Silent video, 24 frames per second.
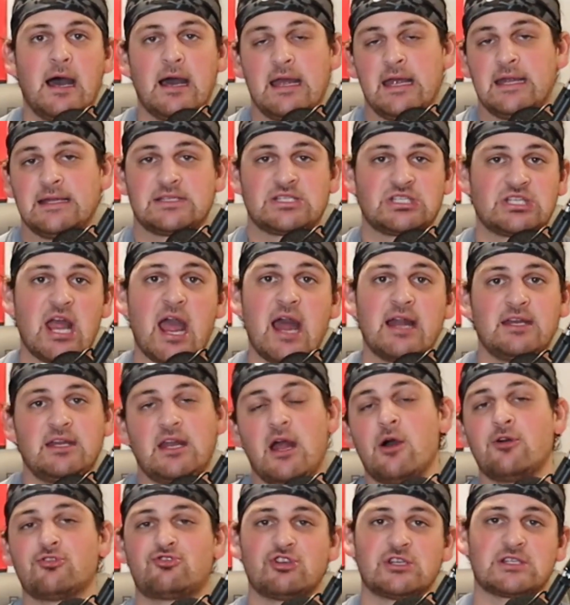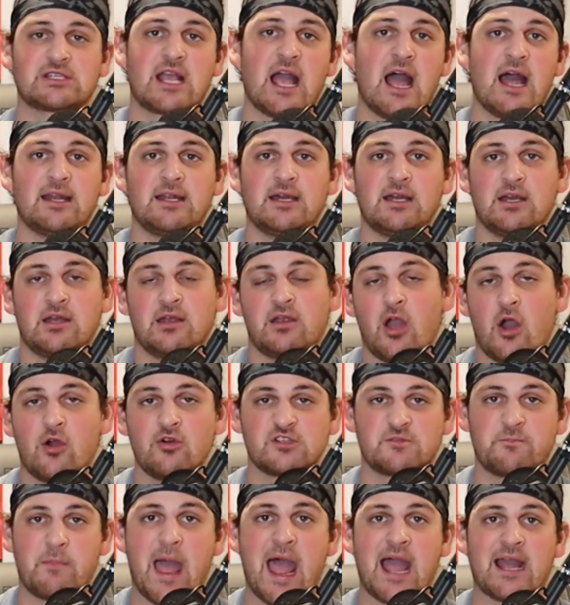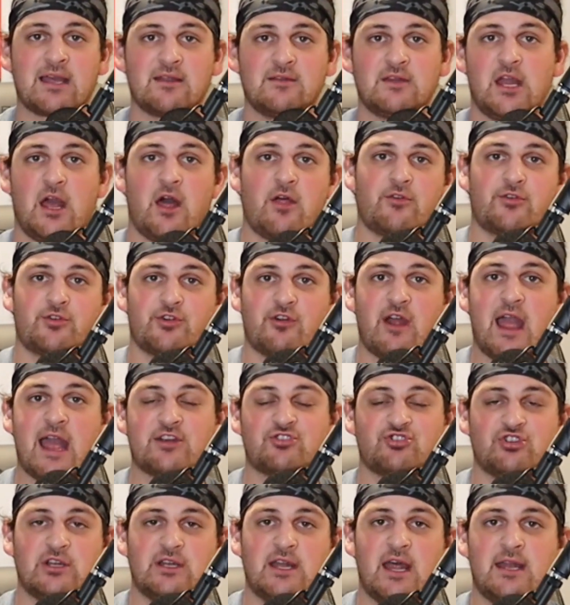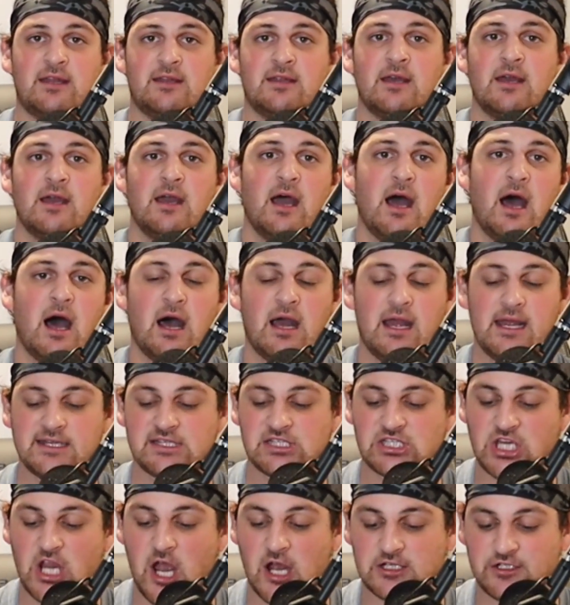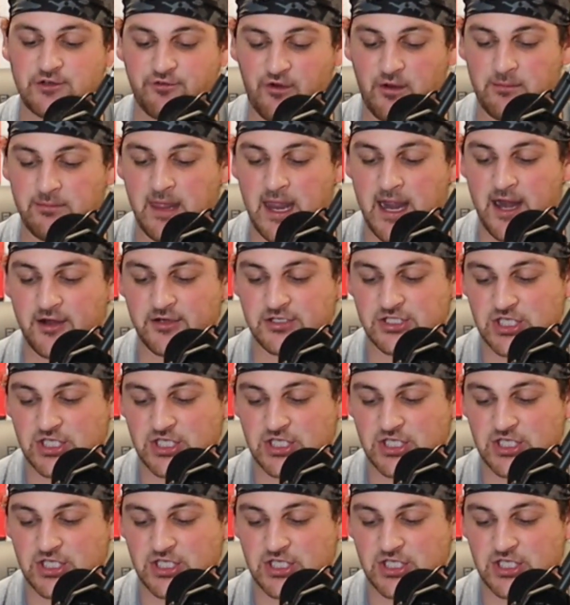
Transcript: Instead, you know, it just kind of goes back in the other direction, and it sucks from there.